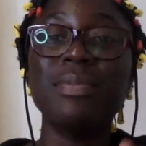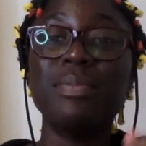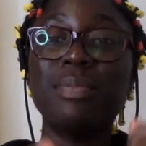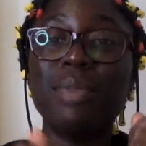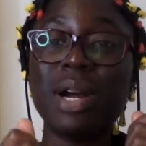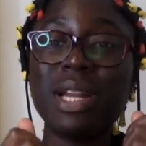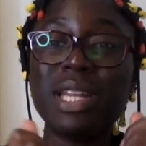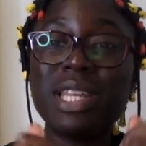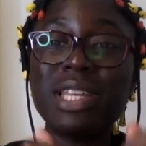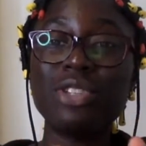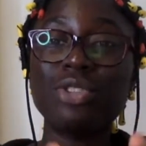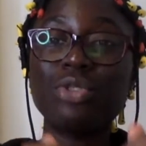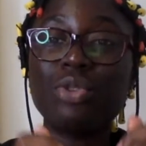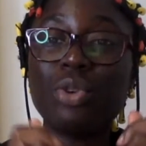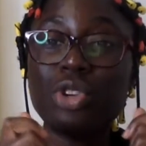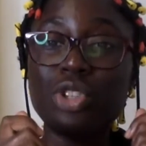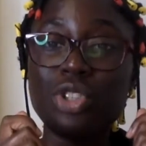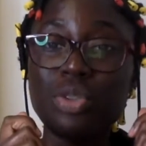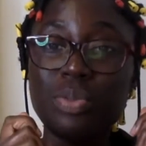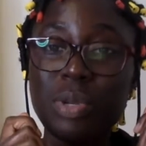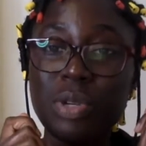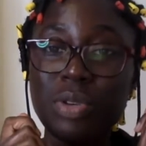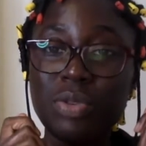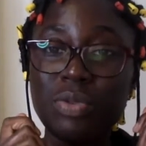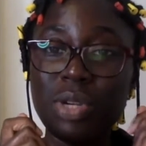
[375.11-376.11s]
money is going to
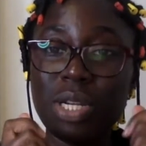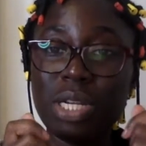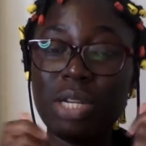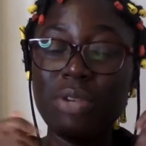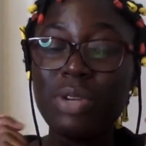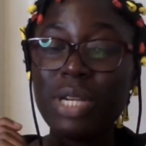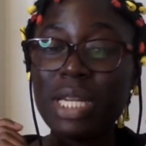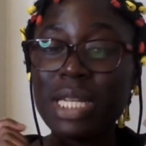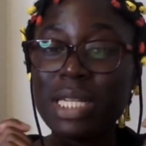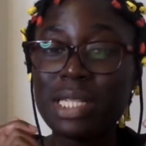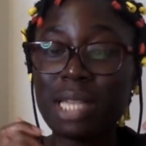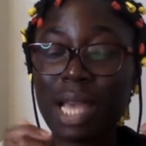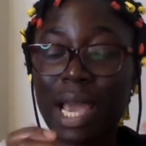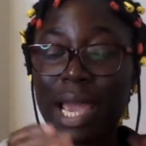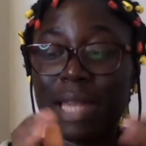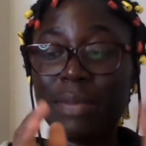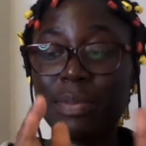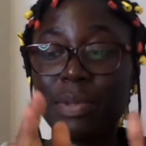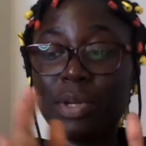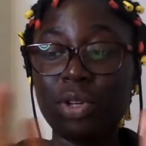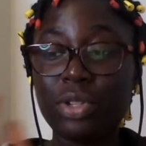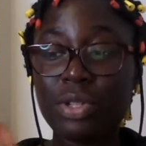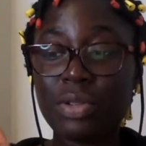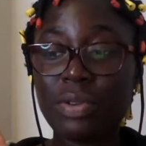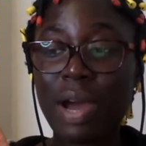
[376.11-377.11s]
be really really tight
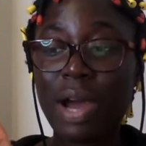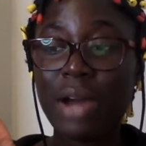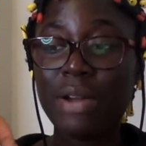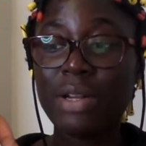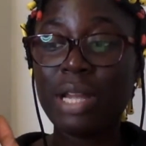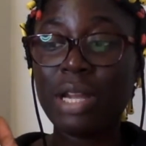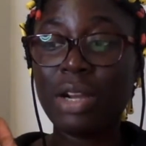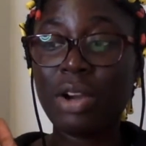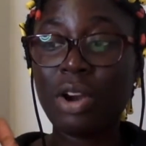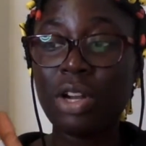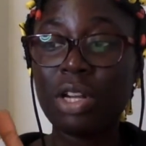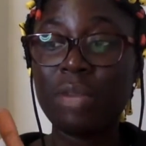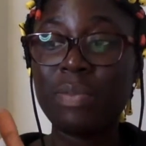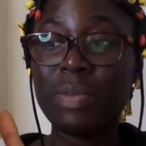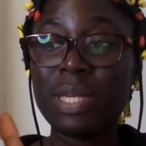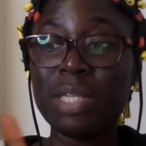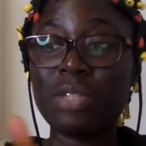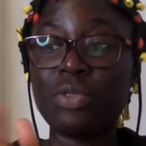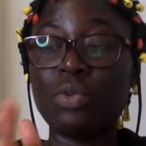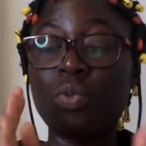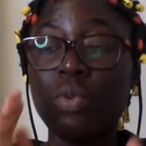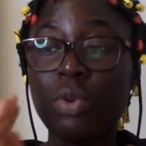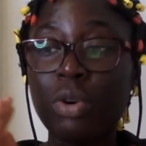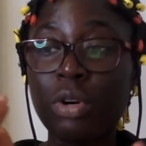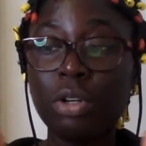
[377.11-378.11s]
because of how the economy is
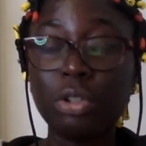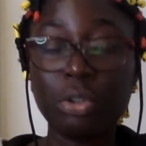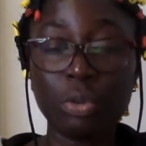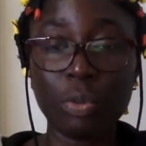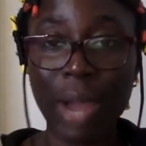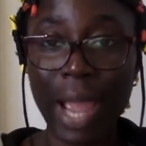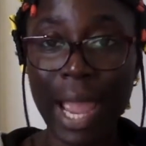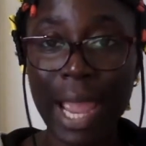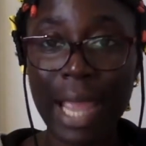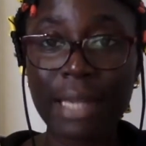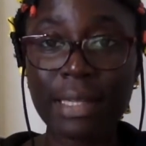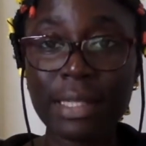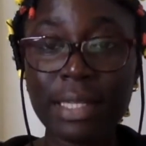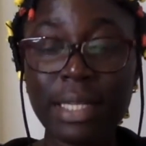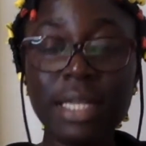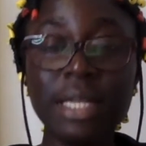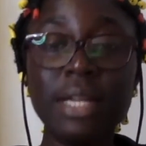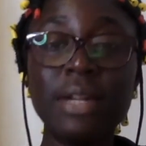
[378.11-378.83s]
worldwide